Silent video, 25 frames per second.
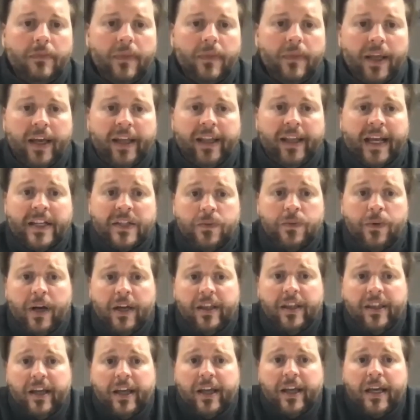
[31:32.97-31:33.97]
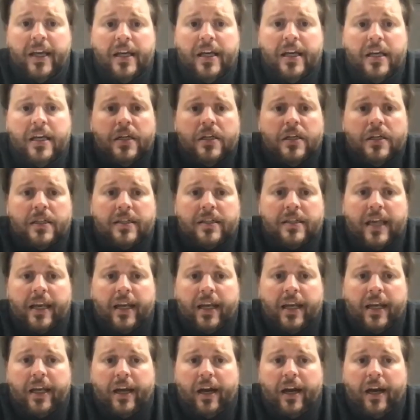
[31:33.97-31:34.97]
And that's where I think
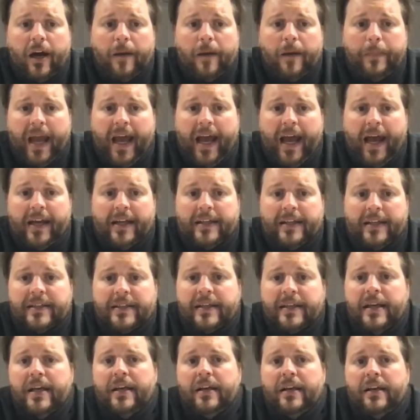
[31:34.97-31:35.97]
setting it up as